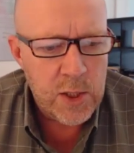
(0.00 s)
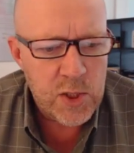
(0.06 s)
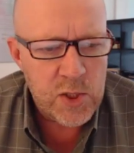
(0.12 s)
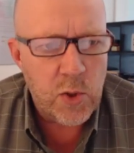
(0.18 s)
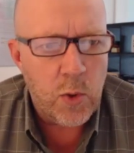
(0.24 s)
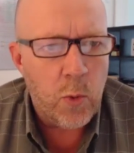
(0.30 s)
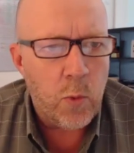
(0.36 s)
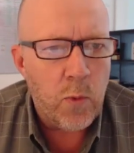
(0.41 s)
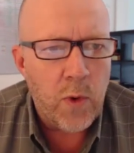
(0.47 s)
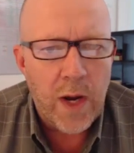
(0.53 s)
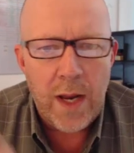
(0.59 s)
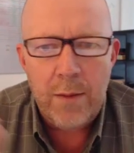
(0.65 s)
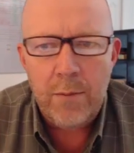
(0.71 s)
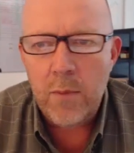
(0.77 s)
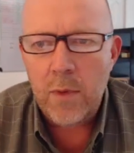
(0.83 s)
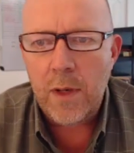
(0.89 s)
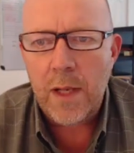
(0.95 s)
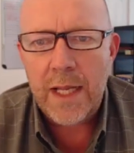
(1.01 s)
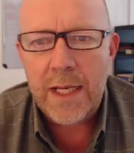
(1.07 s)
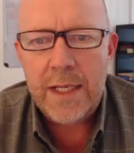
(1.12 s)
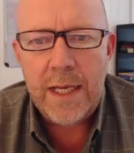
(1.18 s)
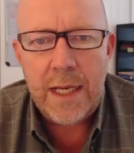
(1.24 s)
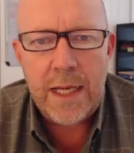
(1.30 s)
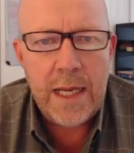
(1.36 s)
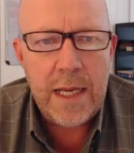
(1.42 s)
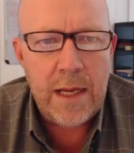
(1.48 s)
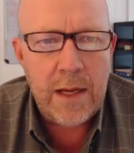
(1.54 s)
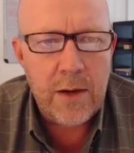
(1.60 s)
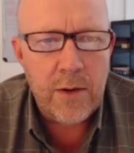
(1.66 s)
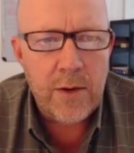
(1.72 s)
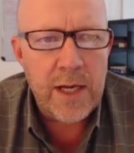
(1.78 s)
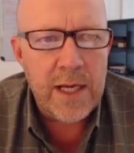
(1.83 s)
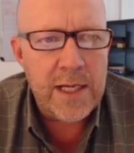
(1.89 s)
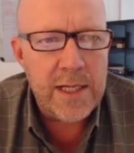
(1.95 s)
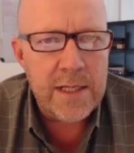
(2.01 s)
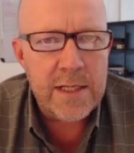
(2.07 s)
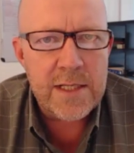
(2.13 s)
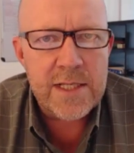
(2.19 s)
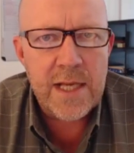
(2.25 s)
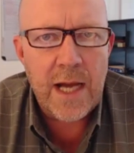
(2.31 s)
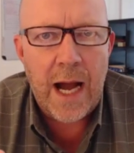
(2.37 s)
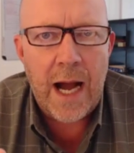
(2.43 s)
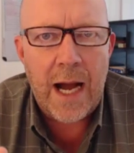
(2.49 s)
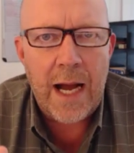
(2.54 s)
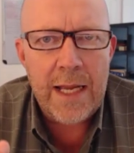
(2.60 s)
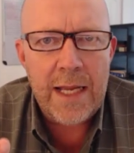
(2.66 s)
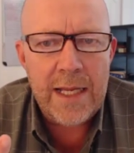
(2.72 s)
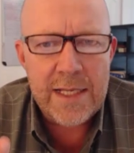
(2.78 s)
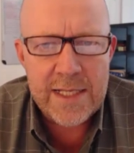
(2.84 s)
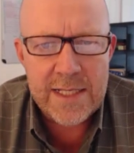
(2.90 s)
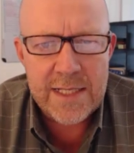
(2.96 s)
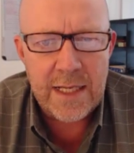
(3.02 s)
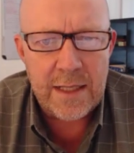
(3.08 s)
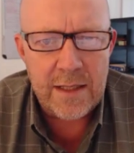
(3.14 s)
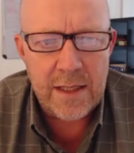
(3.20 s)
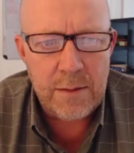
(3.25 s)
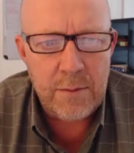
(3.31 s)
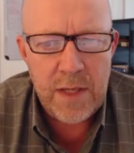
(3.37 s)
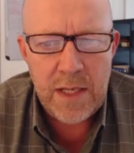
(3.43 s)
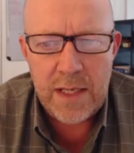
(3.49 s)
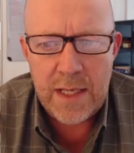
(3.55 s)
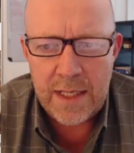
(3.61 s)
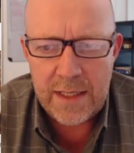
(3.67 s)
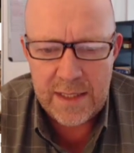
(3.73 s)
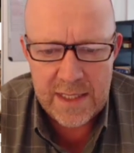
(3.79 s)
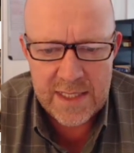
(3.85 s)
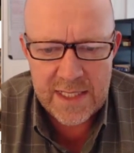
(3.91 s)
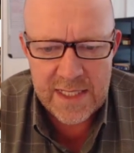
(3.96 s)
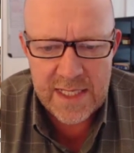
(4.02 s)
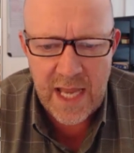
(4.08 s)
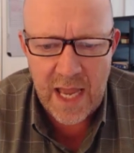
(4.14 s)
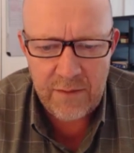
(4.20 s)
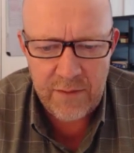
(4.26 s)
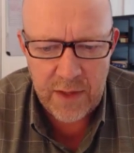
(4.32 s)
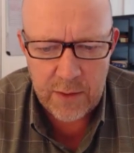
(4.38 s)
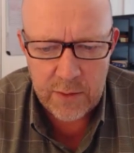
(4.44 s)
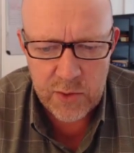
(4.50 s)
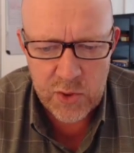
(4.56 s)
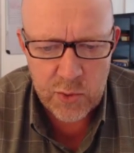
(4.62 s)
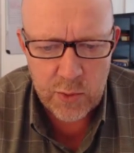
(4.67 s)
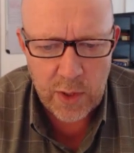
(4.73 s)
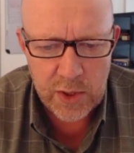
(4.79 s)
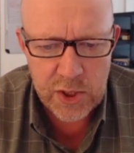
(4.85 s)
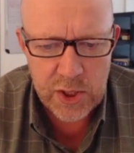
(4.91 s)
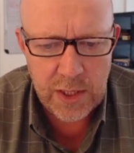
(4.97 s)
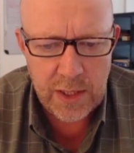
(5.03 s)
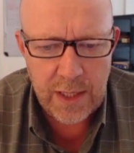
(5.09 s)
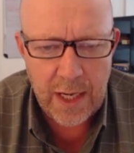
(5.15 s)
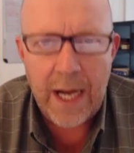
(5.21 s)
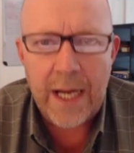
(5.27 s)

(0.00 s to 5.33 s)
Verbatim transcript: So what I'm landing here is it's telling me that this is heavy construction.